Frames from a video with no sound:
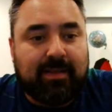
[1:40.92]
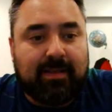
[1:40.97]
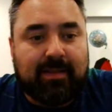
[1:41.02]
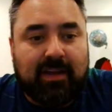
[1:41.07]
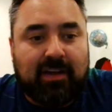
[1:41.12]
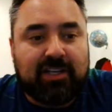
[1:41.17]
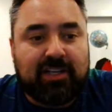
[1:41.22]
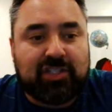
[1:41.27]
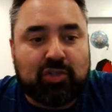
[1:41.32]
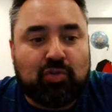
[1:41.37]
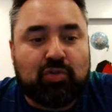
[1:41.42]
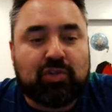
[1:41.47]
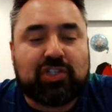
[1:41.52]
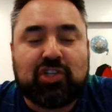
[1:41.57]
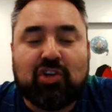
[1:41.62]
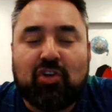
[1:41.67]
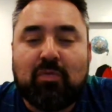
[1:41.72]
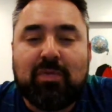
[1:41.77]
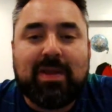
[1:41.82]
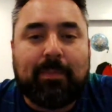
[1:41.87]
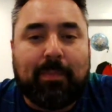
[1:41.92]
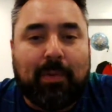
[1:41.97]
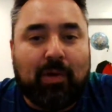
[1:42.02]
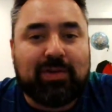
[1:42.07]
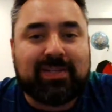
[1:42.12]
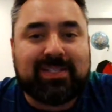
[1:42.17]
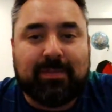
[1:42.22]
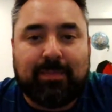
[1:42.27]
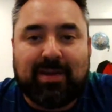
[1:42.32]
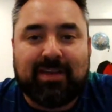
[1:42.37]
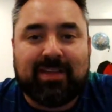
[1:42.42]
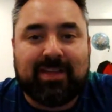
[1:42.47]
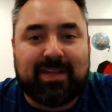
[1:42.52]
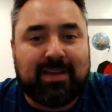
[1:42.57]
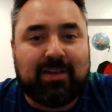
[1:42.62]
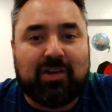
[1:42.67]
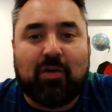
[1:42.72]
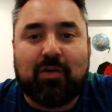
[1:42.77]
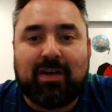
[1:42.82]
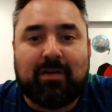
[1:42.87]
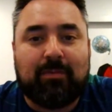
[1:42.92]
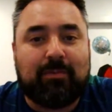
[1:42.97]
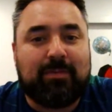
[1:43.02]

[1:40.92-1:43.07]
I saw so many posts about it going on.